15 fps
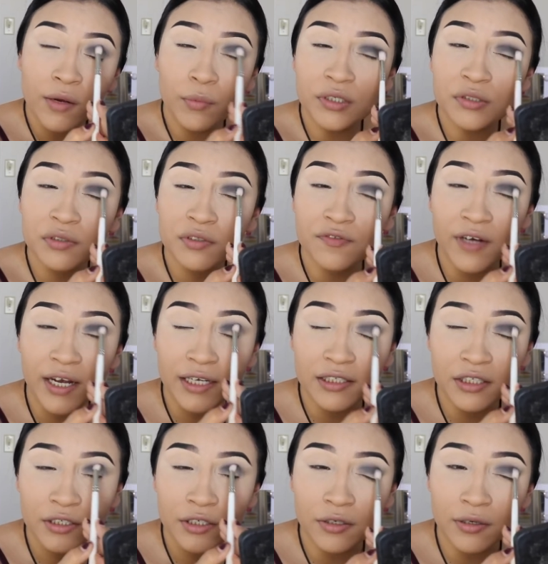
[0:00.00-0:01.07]
which was
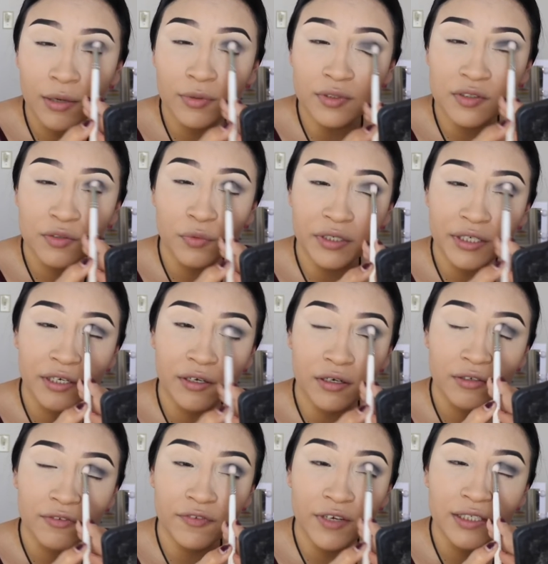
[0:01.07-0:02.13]
fine, you know, I wasn't working on
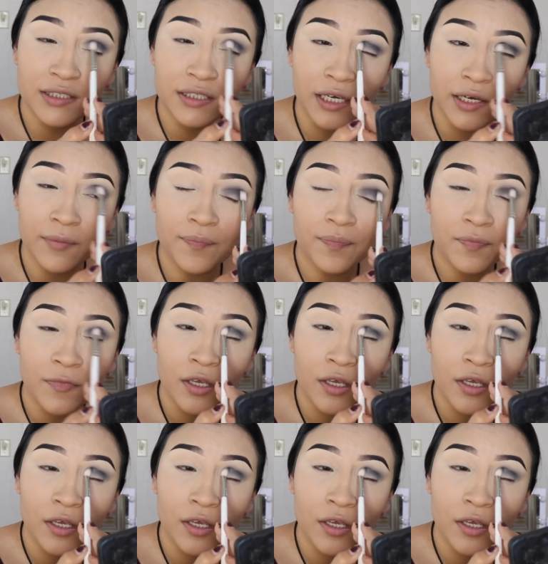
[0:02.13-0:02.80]
her face yet.